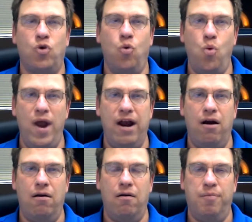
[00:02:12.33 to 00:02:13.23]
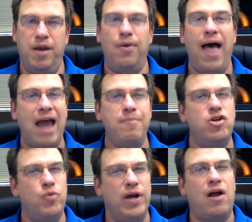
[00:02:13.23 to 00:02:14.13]
where people had been
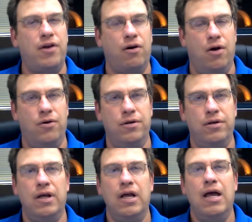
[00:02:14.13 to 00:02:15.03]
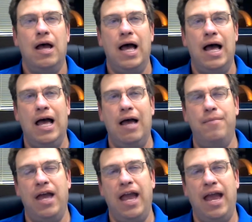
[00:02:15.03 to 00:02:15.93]
doing it on their own.
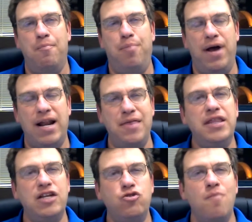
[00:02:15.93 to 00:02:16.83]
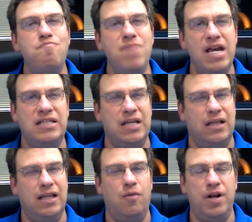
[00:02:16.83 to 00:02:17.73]
But I think they sort of missed a
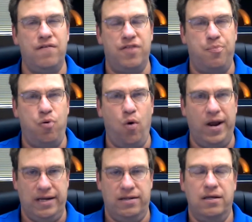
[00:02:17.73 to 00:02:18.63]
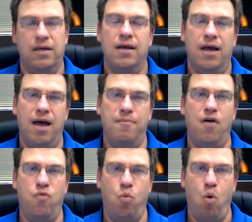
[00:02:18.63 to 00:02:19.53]
little bit of the point
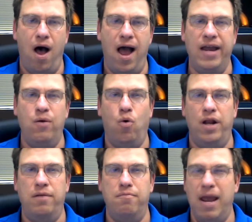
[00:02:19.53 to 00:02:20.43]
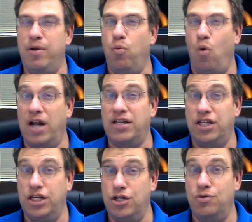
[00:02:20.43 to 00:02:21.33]
of why one maybe wants
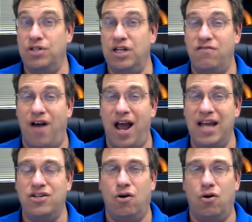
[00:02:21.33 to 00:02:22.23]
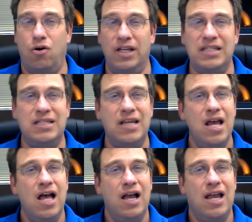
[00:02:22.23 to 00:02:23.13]
to use an advisor, or at least
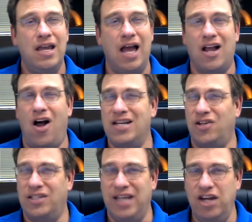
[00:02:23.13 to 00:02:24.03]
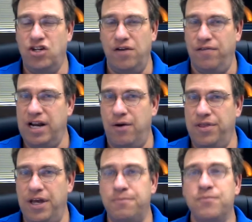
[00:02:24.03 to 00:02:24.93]
a consultation every now
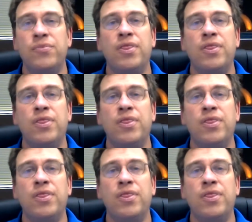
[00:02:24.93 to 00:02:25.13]
and then.